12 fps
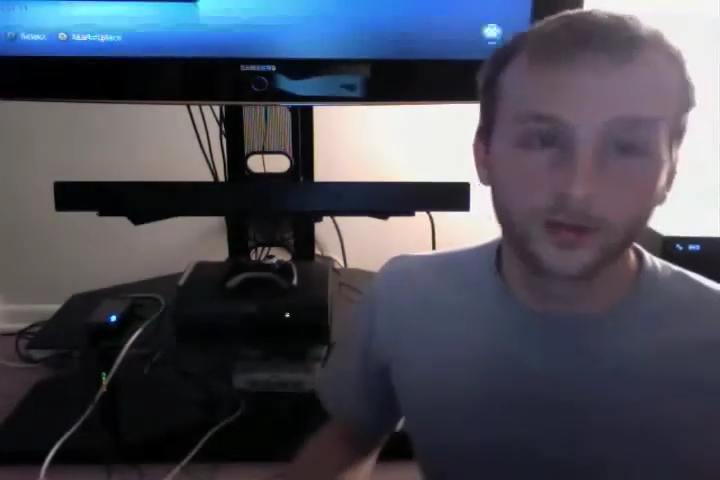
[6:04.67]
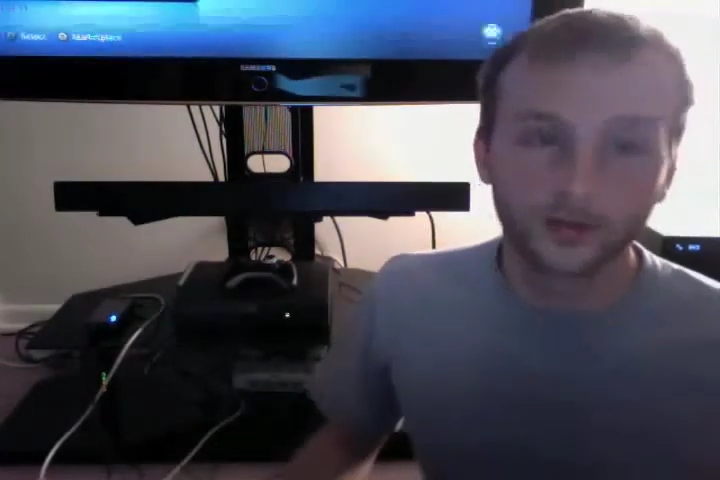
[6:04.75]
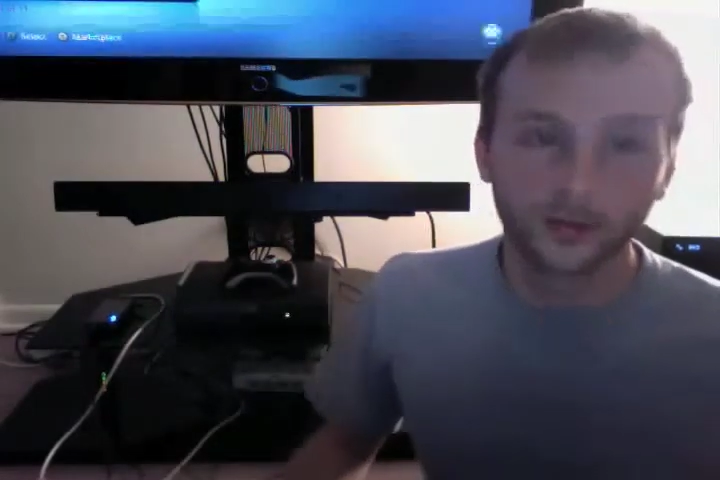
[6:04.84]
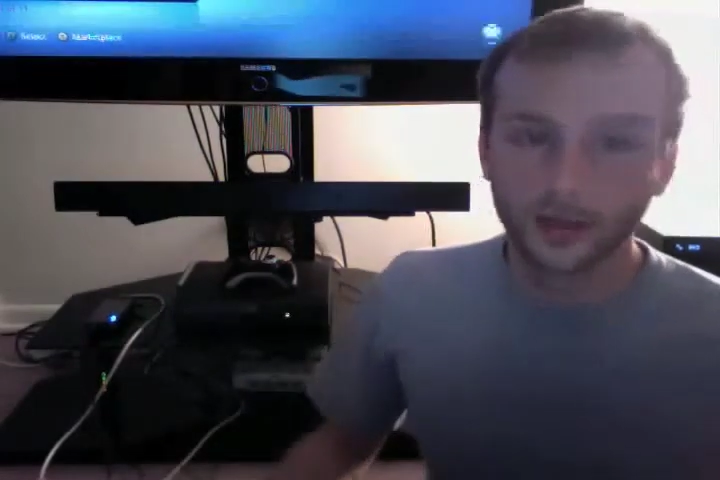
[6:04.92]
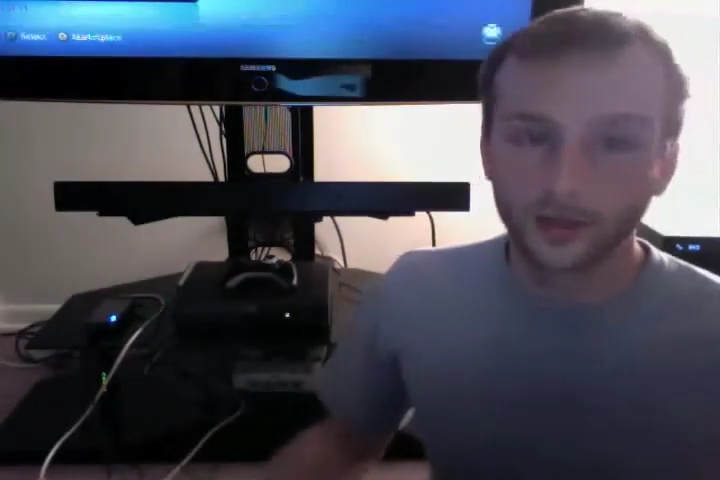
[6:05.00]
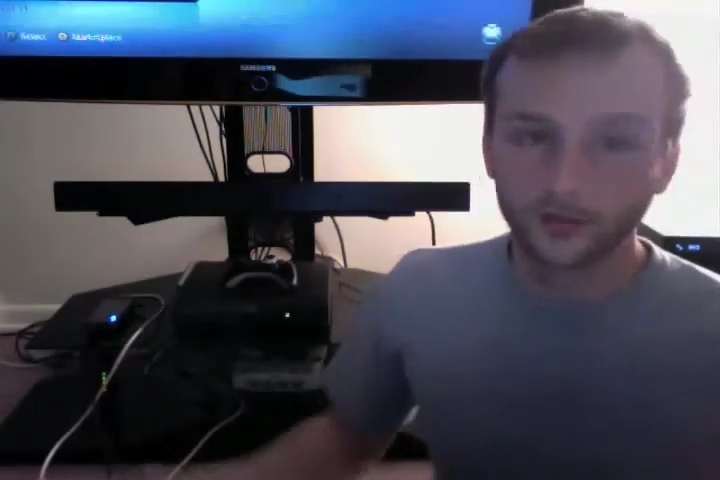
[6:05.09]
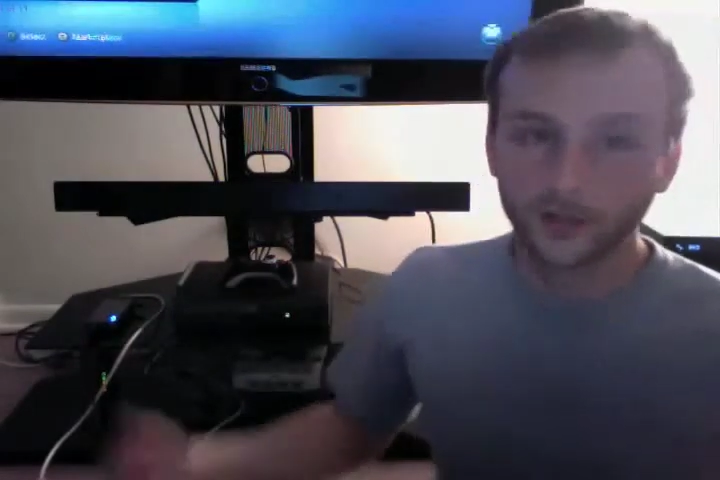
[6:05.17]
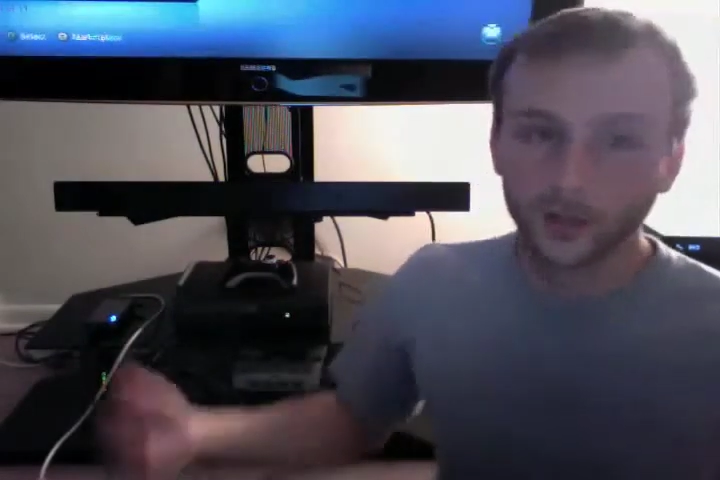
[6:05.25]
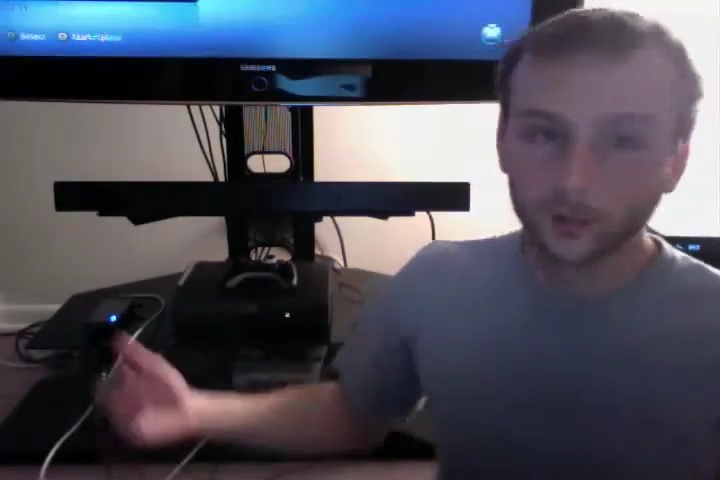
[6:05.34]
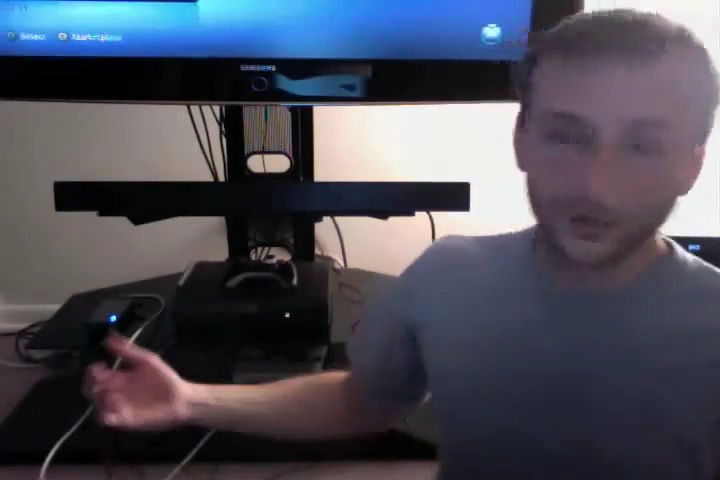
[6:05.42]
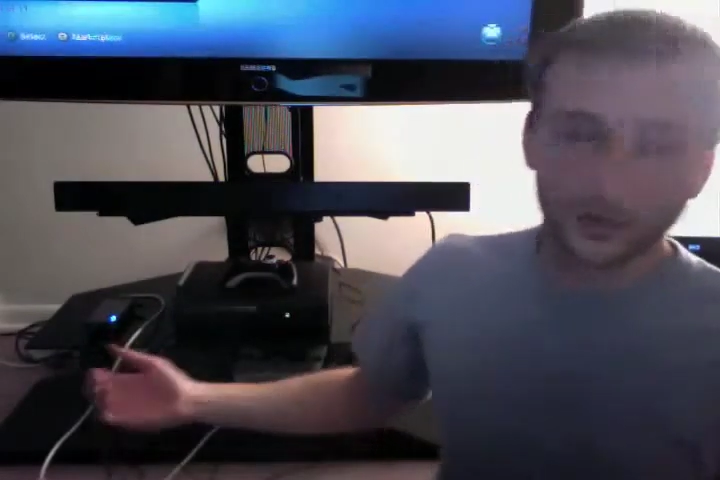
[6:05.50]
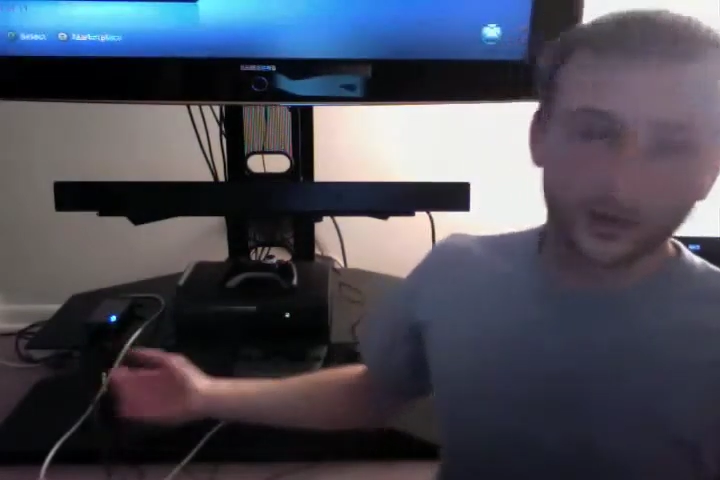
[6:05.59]
You're going to have to
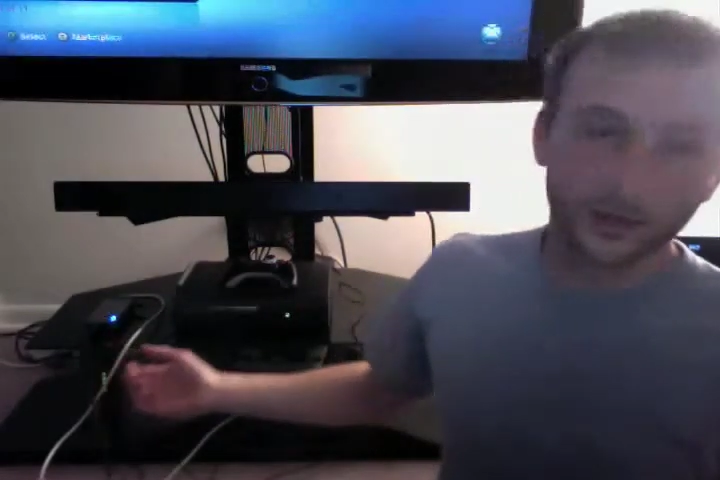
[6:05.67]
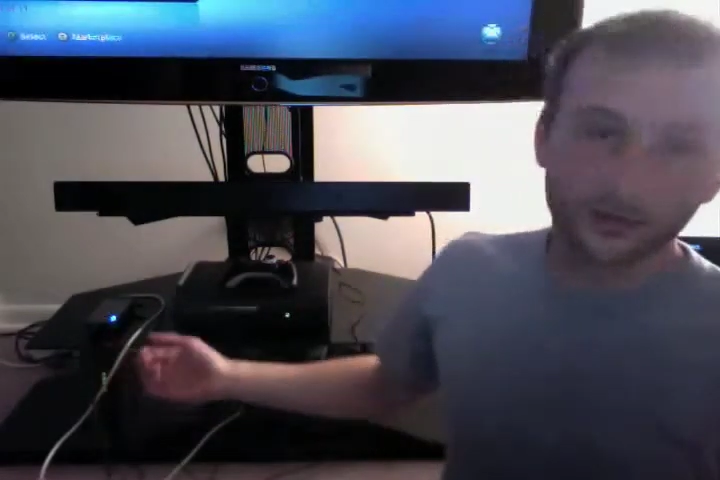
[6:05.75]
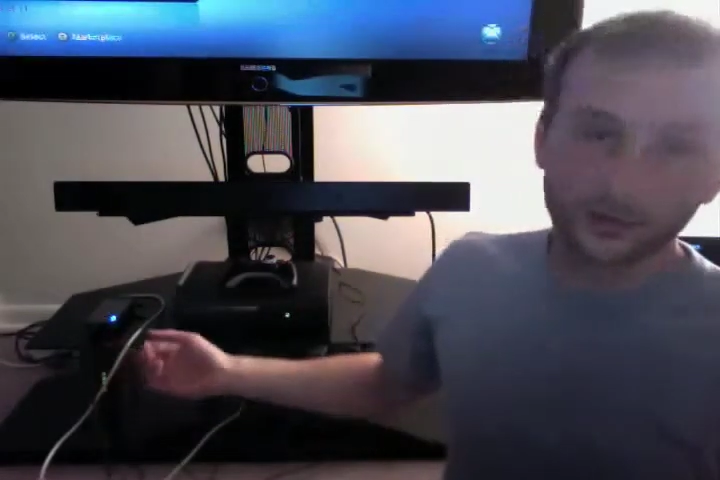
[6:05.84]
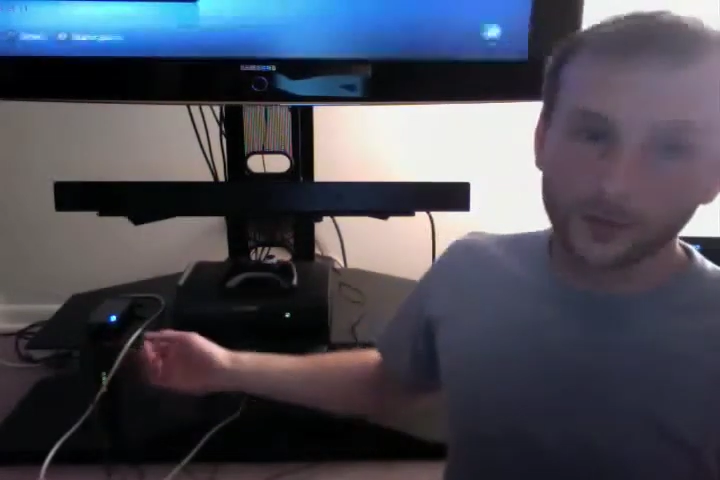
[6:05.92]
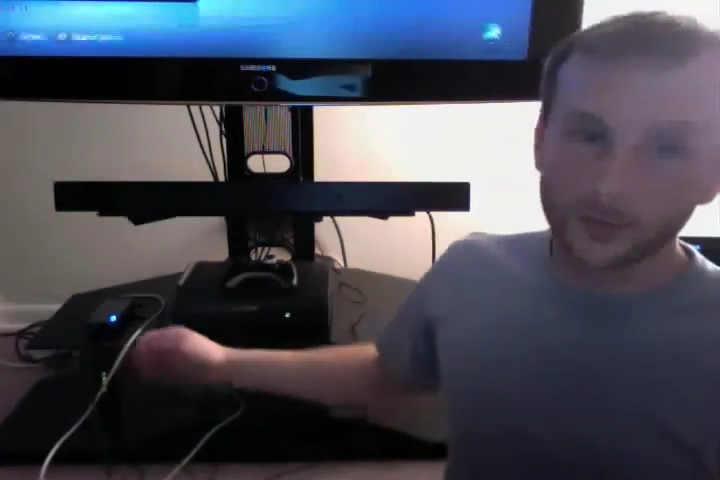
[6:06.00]
unplug it from the